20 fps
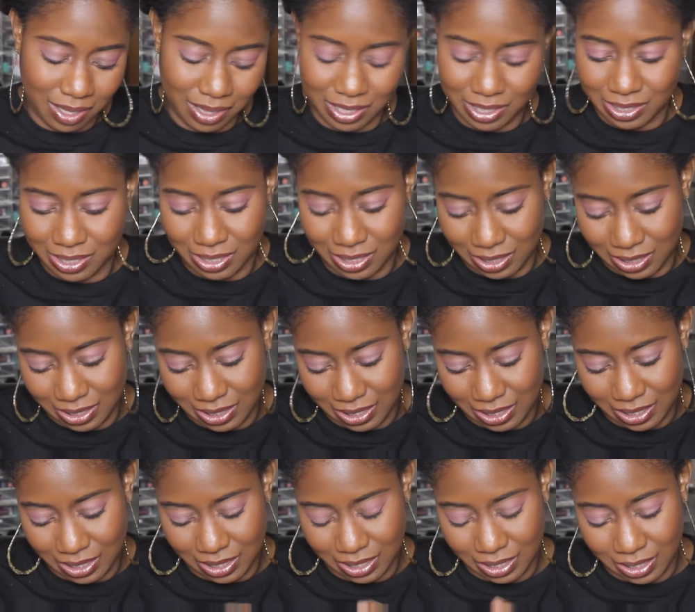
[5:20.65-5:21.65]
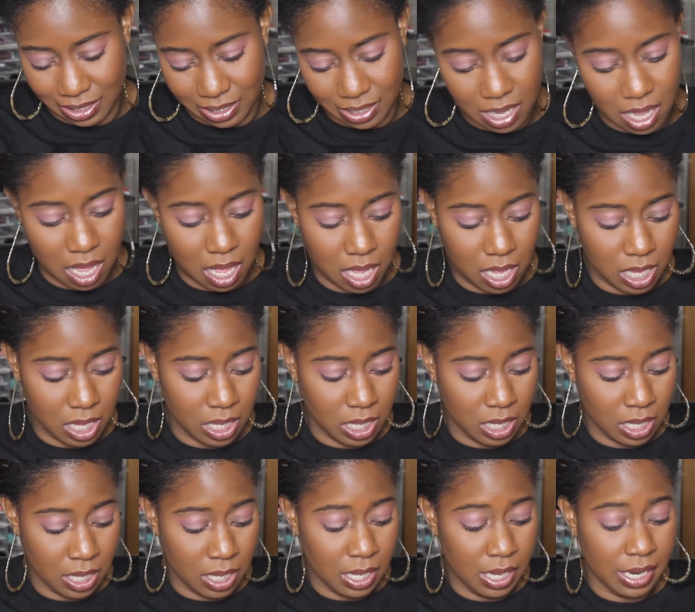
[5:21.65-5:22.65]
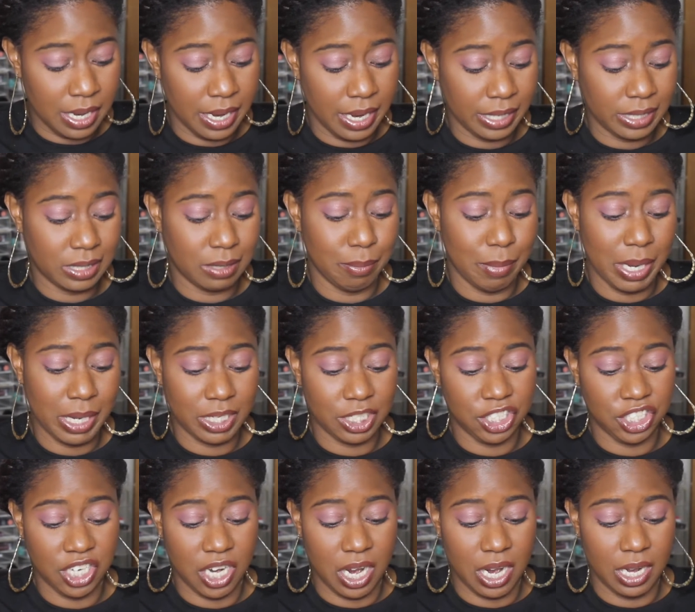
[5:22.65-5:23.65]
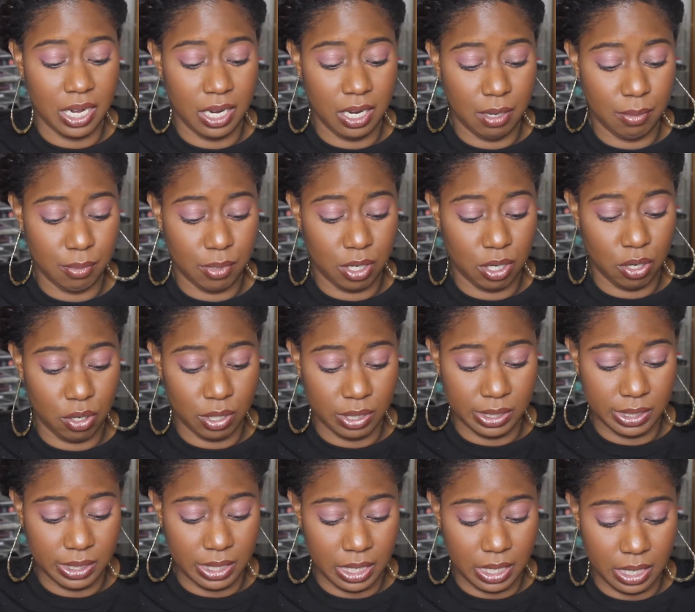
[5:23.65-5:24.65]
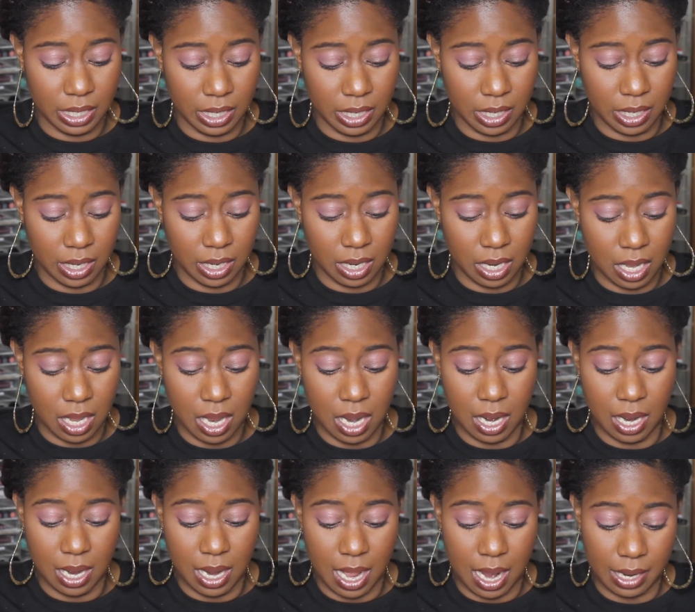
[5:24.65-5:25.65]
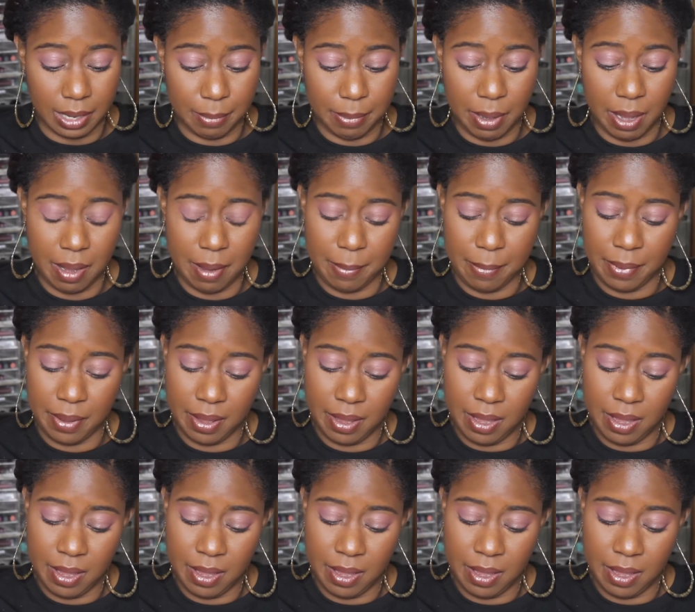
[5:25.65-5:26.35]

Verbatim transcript: This is the NYX Mega Shine Lip Gloss in Lollipop.